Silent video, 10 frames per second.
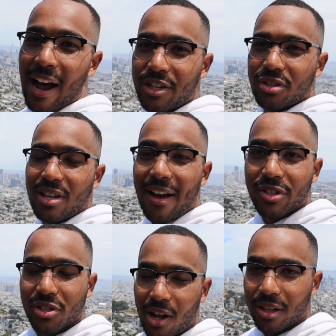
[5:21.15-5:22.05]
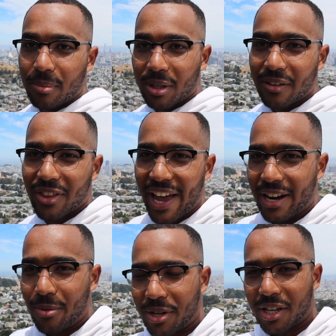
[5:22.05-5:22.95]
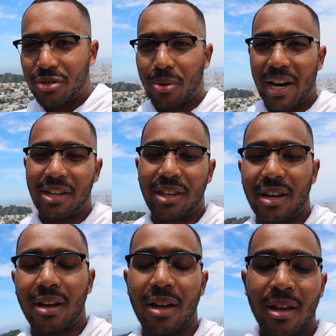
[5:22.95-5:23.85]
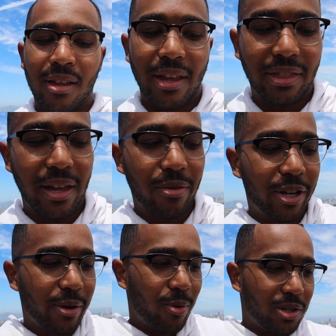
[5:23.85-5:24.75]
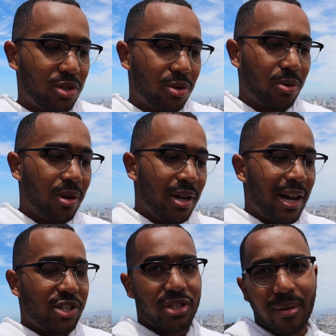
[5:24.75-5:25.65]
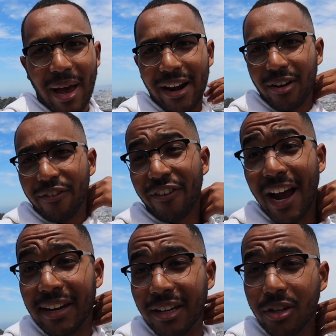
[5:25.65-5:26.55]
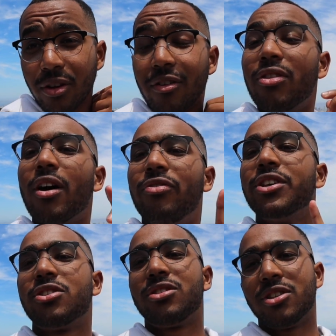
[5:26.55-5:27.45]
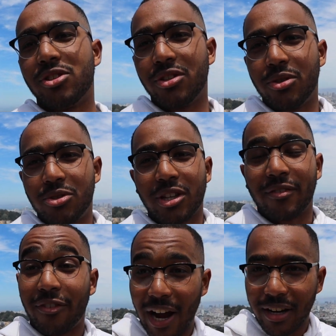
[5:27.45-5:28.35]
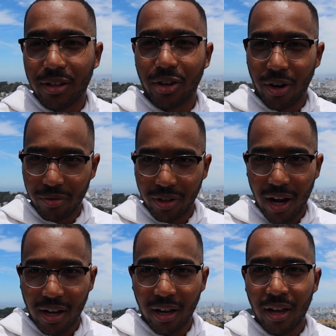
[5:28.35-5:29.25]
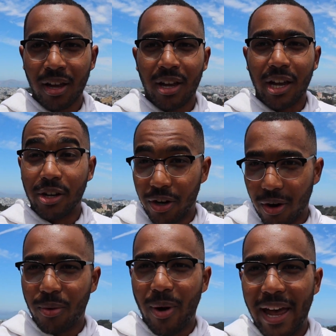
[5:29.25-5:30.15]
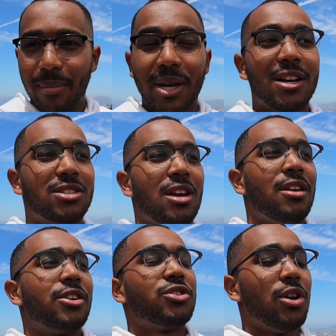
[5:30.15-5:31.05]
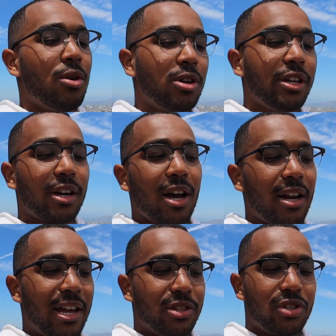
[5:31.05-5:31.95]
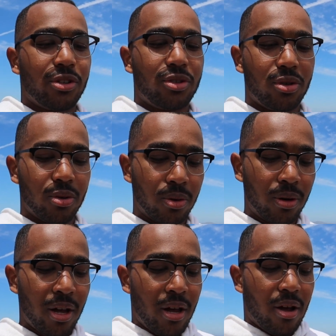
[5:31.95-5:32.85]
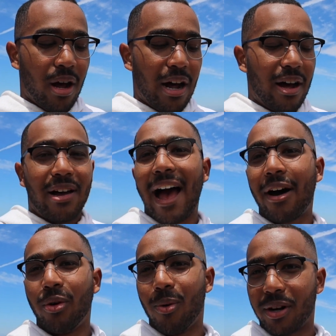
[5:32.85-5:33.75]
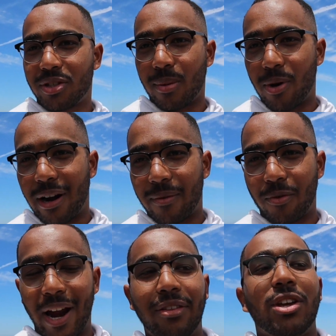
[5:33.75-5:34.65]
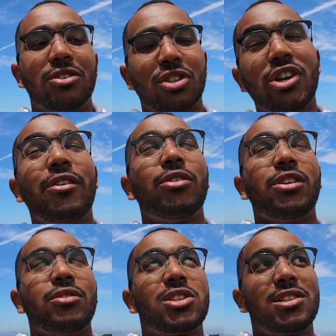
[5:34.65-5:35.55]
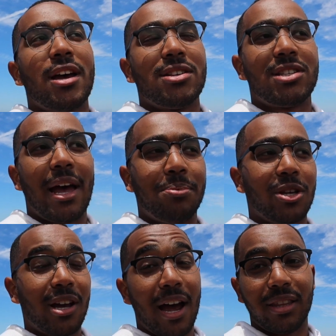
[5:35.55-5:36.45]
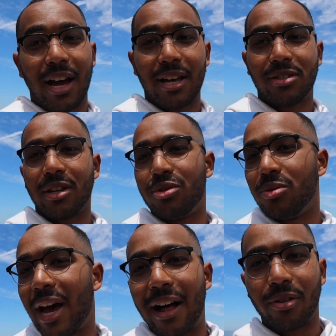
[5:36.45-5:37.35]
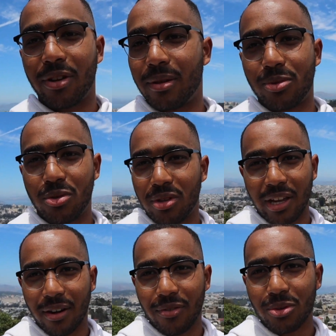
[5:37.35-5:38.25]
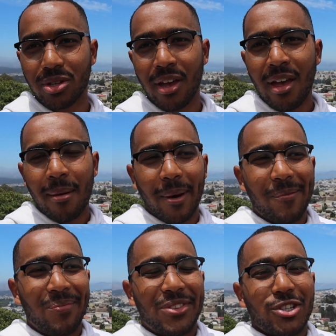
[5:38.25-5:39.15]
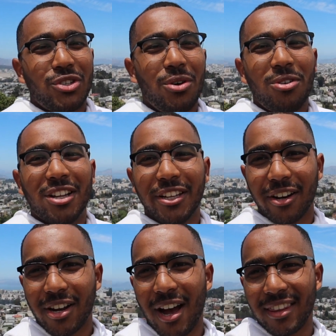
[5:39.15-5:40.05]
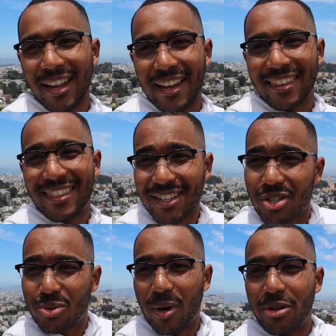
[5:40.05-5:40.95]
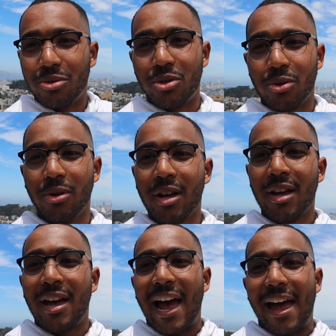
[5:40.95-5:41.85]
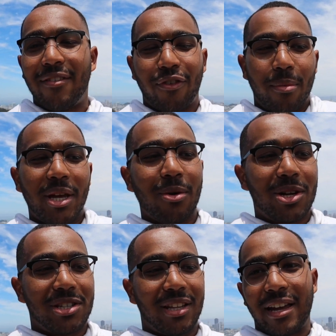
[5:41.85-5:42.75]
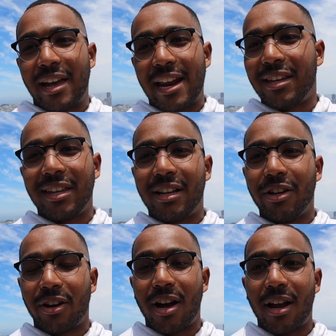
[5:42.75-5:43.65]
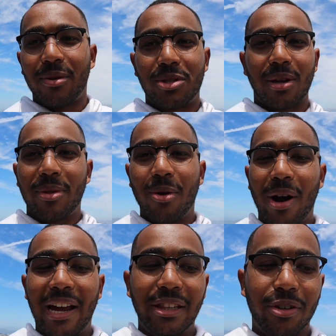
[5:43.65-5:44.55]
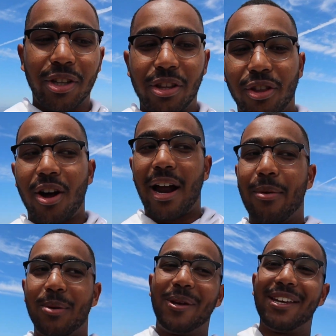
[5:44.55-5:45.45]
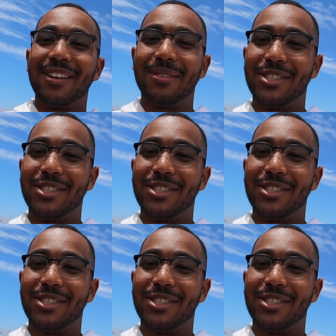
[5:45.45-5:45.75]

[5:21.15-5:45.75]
just have a solid belief that anyone can do anything that they really want to. It's just a matter of finding, this is a huge thing, finding your own luck in your own way, because there's no clear-cut answer to how to work somewhere, right? There's a general steps and guidelines, like do the algorithms, do the interviews, but there's no clear-cut, like, this is what you do. And for me, it wasn't like anything clear-cut. It was something where I literally thought I would be